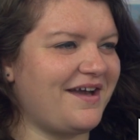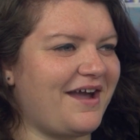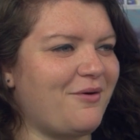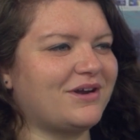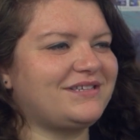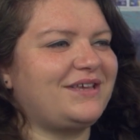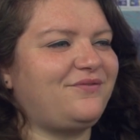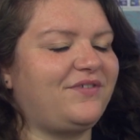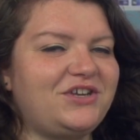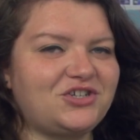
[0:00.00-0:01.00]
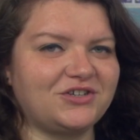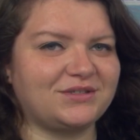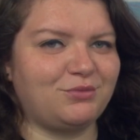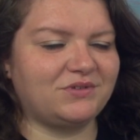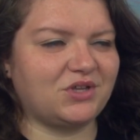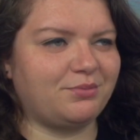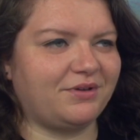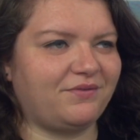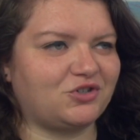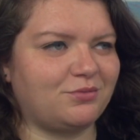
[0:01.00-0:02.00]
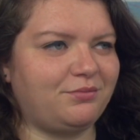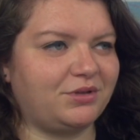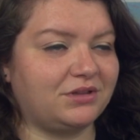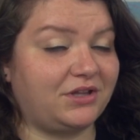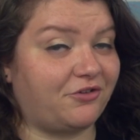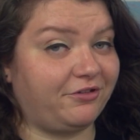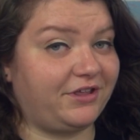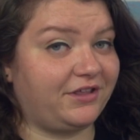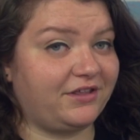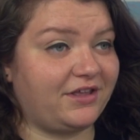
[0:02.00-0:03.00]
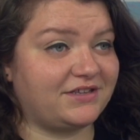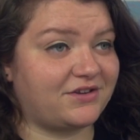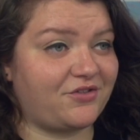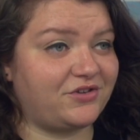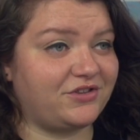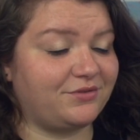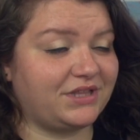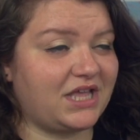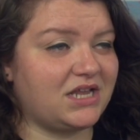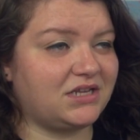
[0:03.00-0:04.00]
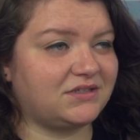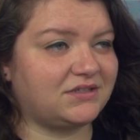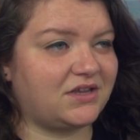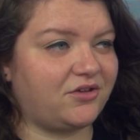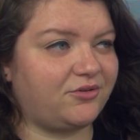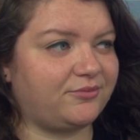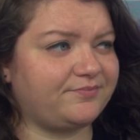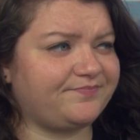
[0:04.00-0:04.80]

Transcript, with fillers: I want to say fish because the movie's called The Big Fisherman, but literally it has nothing to do with that. So,